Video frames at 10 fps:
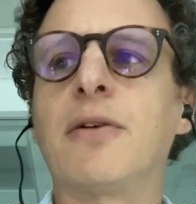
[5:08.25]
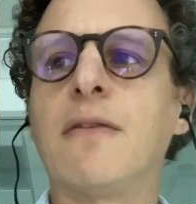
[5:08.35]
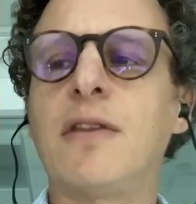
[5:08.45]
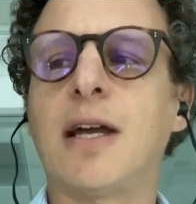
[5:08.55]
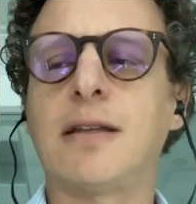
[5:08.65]

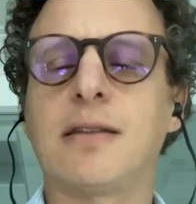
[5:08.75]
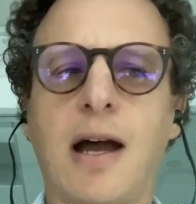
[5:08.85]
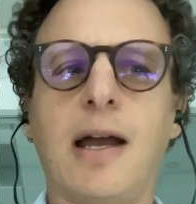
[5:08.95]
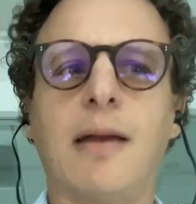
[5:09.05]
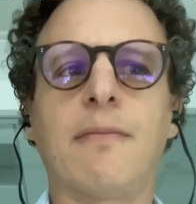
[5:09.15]
Given that the
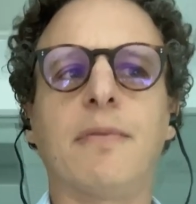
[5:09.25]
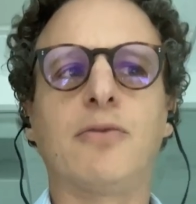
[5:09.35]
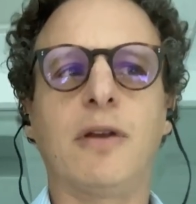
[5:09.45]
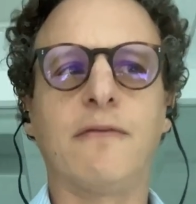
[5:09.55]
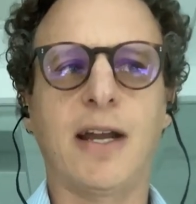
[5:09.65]
time
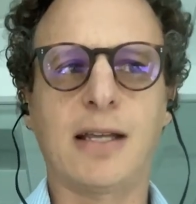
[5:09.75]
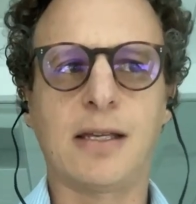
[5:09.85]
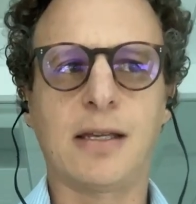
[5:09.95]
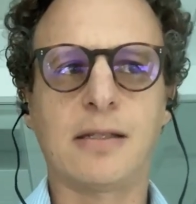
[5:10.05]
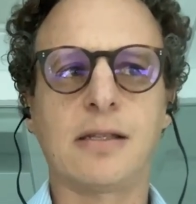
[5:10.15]
between
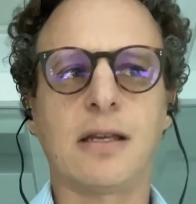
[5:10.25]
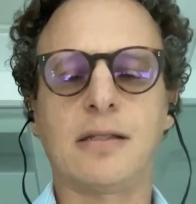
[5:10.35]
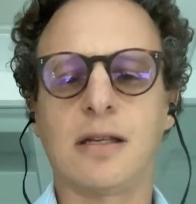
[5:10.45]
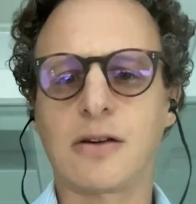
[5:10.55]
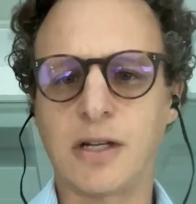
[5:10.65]
financings
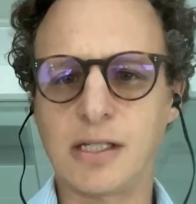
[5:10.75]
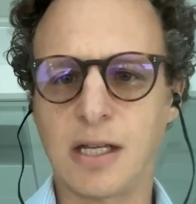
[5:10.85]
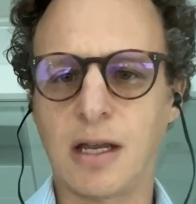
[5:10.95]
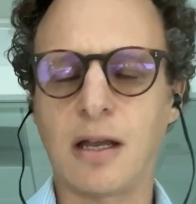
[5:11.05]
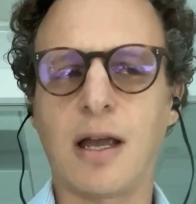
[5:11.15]
is
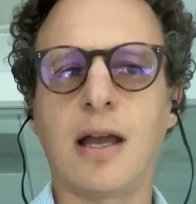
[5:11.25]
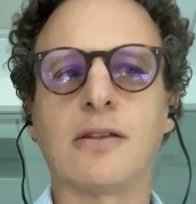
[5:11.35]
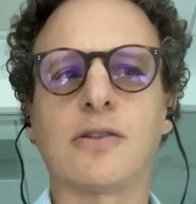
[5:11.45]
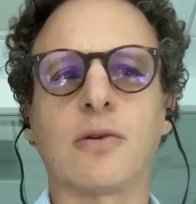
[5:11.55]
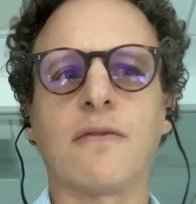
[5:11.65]
increasing
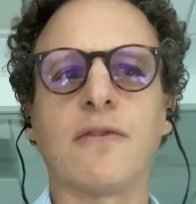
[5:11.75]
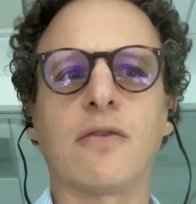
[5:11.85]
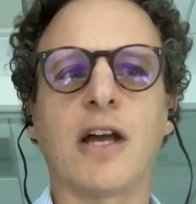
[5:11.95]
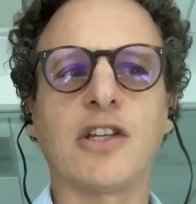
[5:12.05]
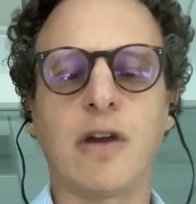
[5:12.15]
and sort of the
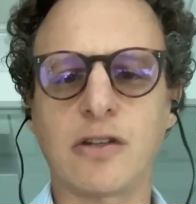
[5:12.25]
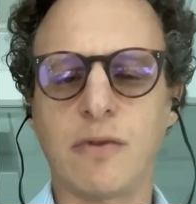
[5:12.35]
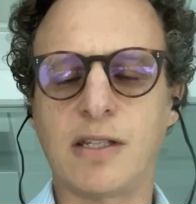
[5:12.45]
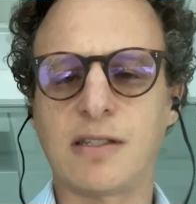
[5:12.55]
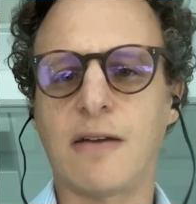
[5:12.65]

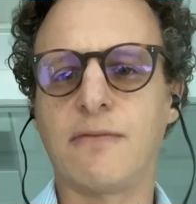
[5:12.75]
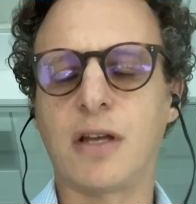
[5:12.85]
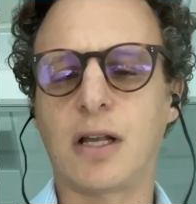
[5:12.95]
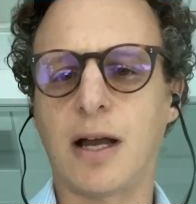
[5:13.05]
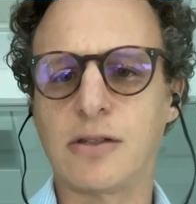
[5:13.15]
graduation rates have
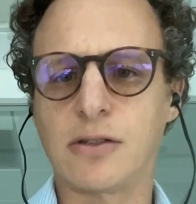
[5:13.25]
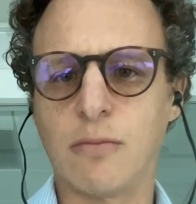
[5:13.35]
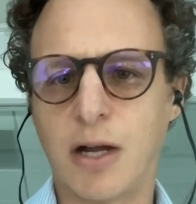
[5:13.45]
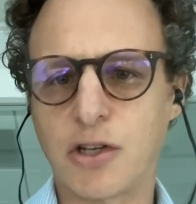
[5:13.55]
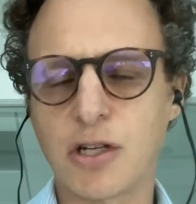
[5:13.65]
declined so
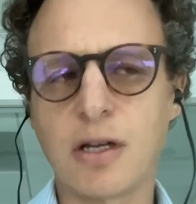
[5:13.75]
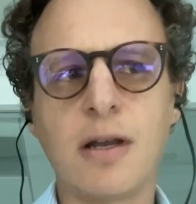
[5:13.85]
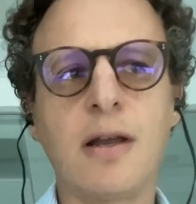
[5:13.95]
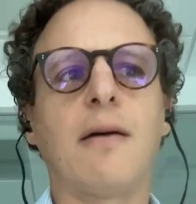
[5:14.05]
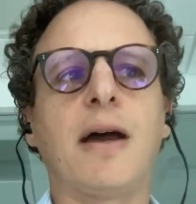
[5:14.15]
much,
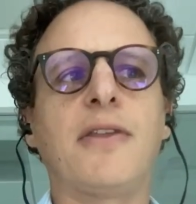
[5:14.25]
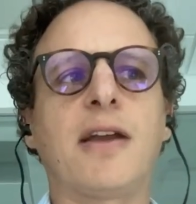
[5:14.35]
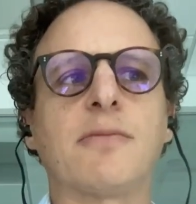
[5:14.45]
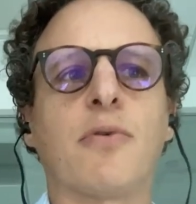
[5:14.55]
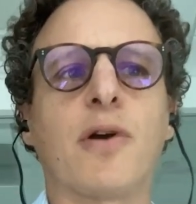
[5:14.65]
um, I think
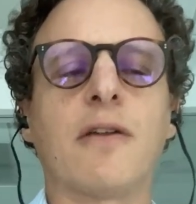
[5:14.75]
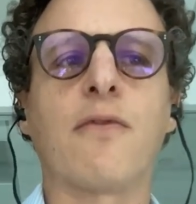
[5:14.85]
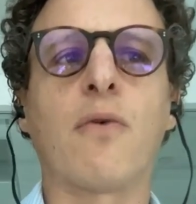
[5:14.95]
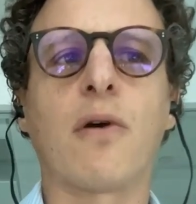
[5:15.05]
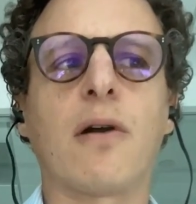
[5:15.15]
it's important
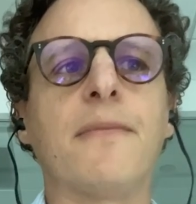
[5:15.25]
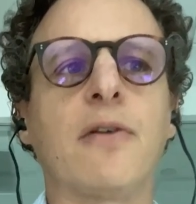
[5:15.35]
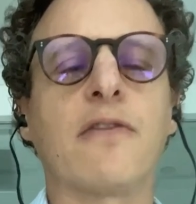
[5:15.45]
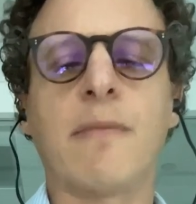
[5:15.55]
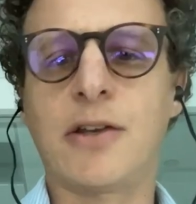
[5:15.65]
for you
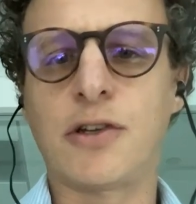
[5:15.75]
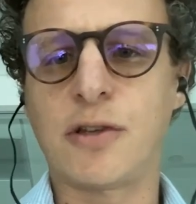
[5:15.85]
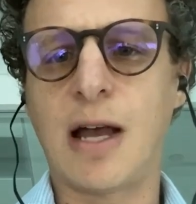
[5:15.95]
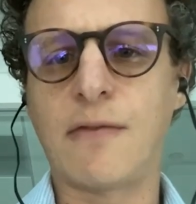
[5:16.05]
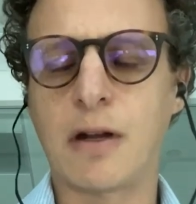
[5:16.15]
know for managers
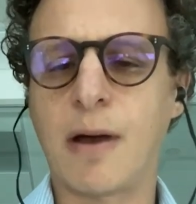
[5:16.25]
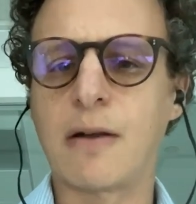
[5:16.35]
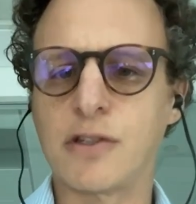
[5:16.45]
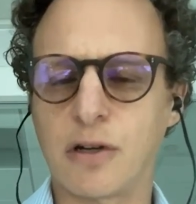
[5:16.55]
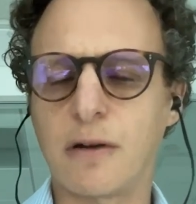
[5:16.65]
to have a good amount
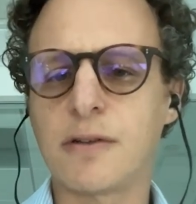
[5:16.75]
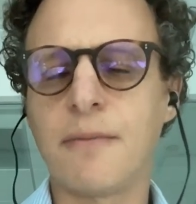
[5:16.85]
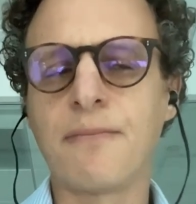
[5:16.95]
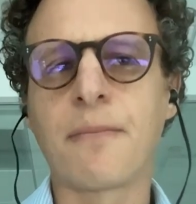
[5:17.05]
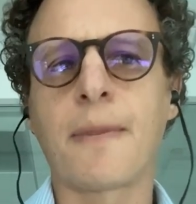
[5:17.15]
of reserves
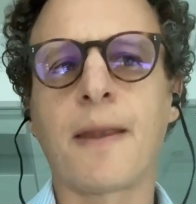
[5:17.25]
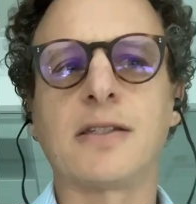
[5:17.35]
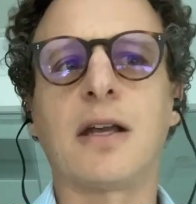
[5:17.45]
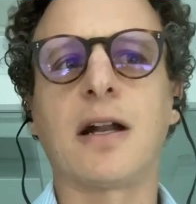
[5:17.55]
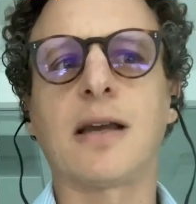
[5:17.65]

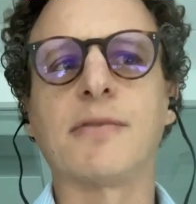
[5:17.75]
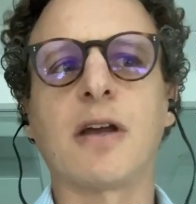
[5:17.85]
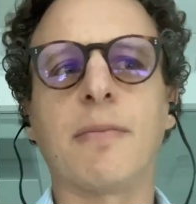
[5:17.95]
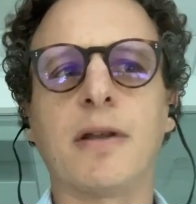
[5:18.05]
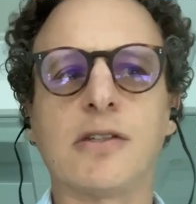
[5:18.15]
because a lot of times
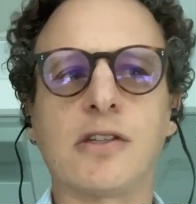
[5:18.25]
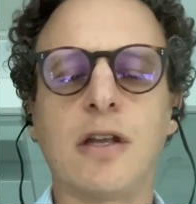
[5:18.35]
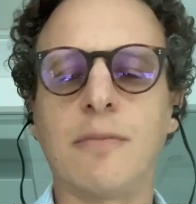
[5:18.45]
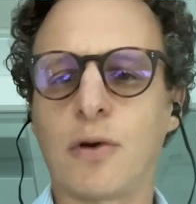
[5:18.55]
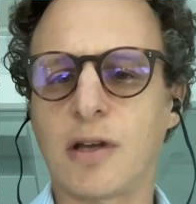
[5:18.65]
companies just
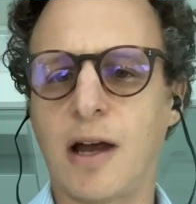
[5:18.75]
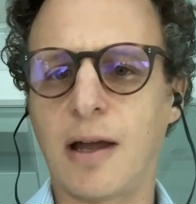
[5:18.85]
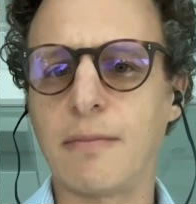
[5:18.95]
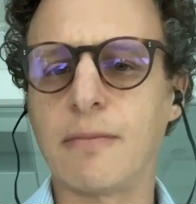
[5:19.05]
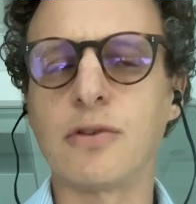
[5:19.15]
need more
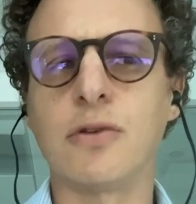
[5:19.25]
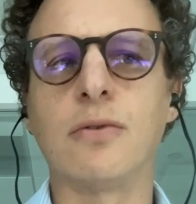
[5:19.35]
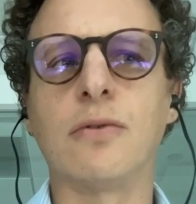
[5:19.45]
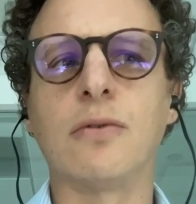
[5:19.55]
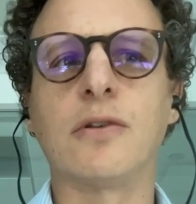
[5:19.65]
time
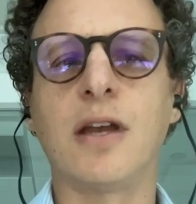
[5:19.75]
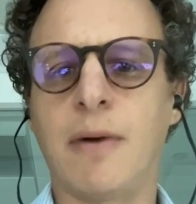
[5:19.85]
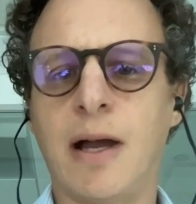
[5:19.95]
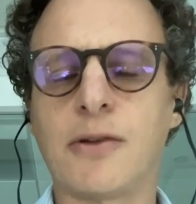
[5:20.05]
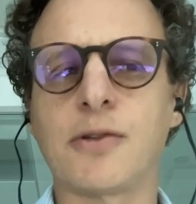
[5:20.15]
to to hit
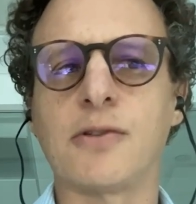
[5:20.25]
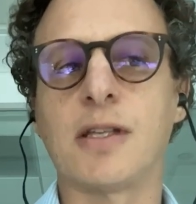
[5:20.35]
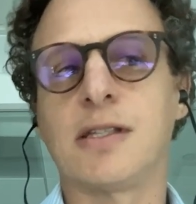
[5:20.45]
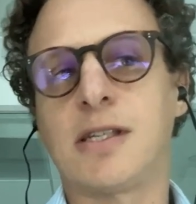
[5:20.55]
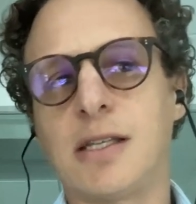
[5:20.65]
milestones.
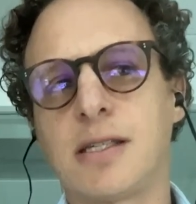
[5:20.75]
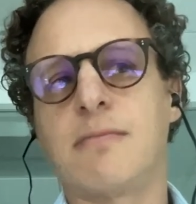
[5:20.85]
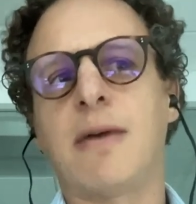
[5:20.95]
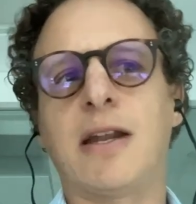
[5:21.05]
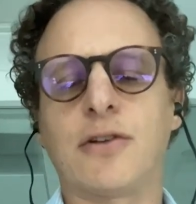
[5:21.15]
And
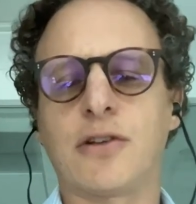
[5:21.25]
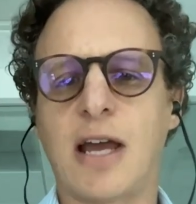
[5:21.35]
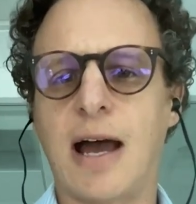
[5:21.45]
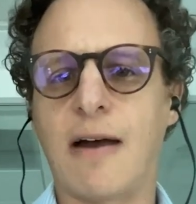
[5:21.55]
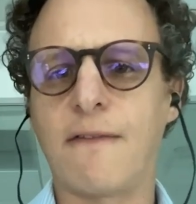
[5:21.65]
since managers
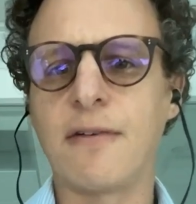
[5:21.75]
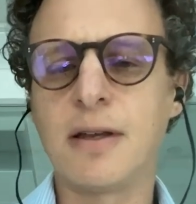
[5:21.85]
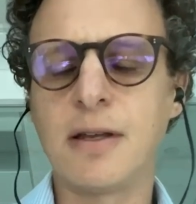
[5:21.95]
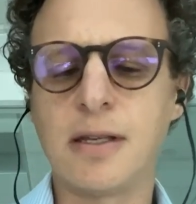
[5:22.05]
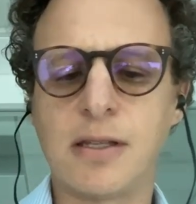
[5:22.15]
have
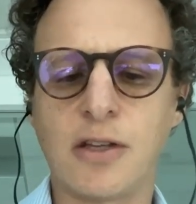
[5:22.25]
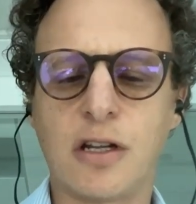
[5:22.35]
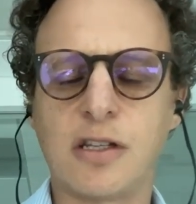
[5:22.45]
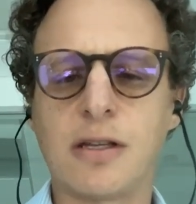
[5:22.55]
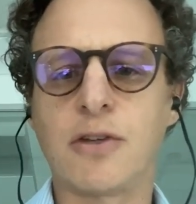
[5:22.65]
such
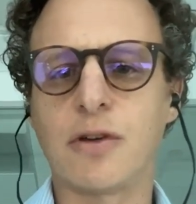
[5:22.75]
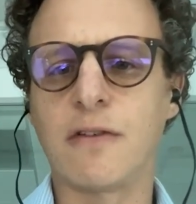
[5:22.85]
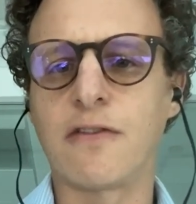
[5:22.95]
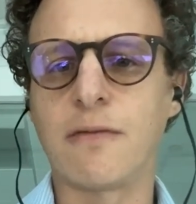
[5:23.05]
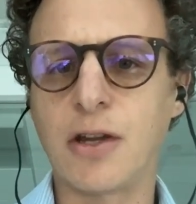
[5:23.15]
an asymmetry of
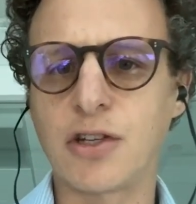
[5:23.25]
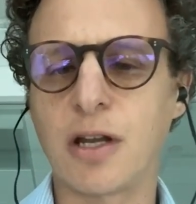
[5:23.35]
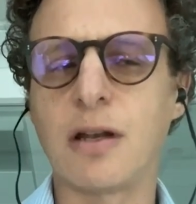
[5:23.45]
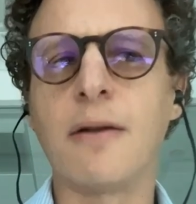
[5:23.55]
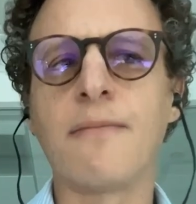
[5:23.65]

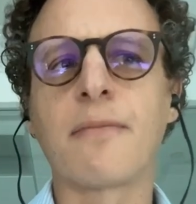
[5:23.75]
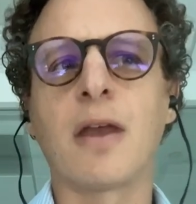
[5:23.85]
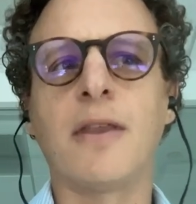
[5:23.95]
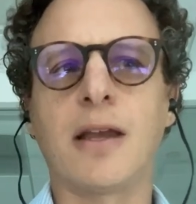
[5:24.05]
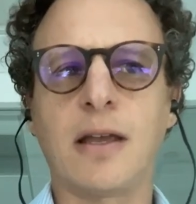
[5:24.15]
information,
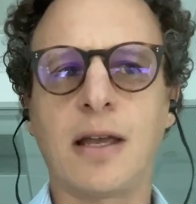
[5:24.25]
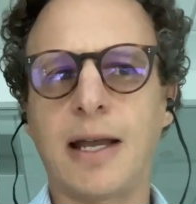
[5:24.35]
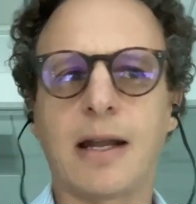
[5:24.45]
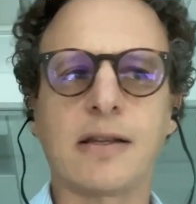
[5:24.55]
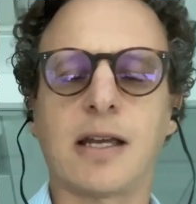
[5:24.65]
they can
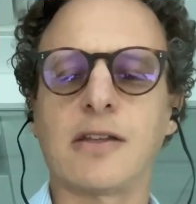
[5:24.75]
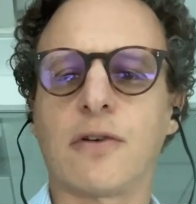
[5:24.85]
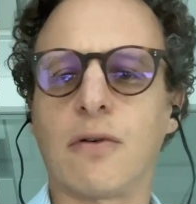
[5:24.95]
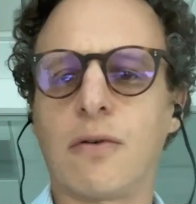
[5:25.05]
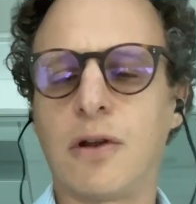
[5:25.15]
kind of get a sense
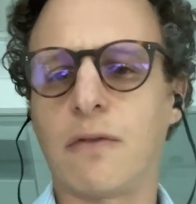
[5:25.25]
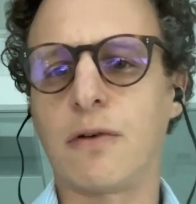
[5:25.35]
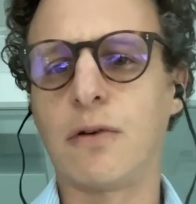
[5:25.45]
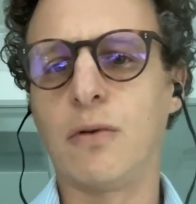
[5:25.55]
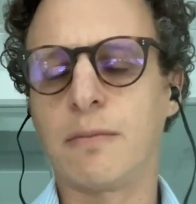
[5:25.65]
for you know
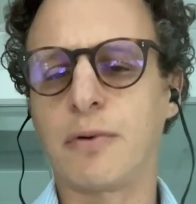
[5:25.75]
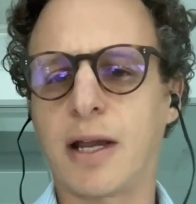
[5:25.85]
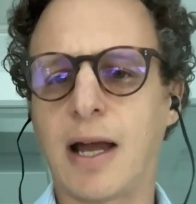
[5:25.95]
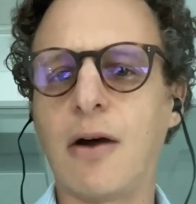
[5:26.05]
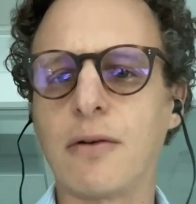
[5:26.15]
for who can
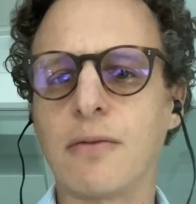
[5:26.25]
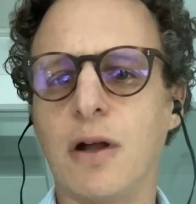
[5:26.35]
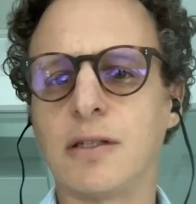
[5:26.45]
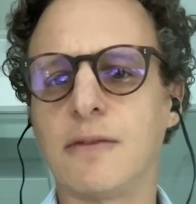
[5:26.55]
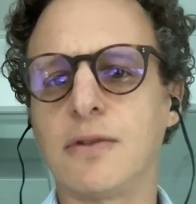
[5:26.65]
break out
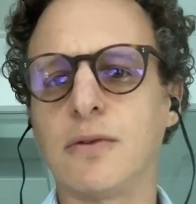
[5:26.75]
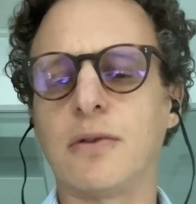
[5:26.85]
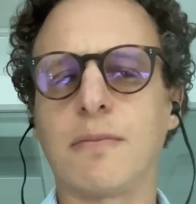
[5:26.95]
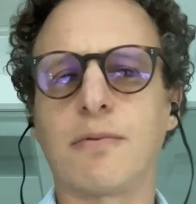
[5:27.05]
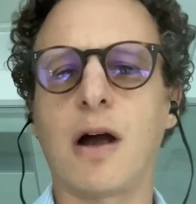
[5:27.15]
relative to
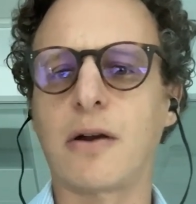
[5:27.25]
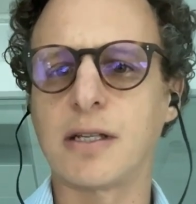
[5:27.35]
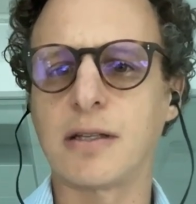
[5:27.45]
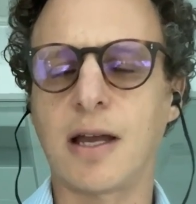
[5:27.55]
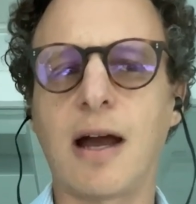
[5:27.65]
the
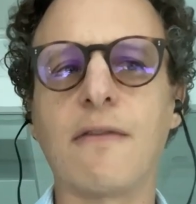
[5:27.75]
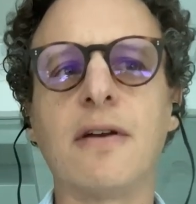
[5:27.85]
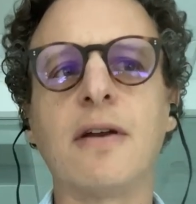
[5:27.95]
progress that they have.